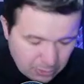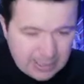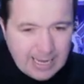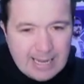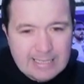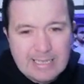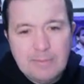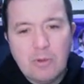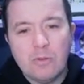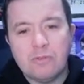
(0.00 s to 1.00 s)
guys.
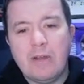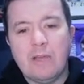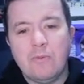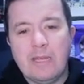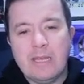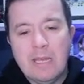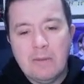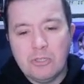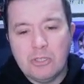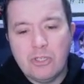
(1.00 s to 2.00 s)
Keeper goes the right way.
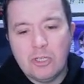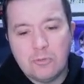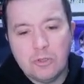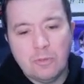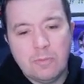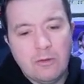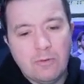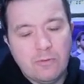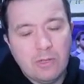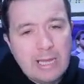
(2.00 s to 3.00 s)
But the shot is too
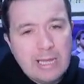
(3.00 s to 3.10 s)
powerful.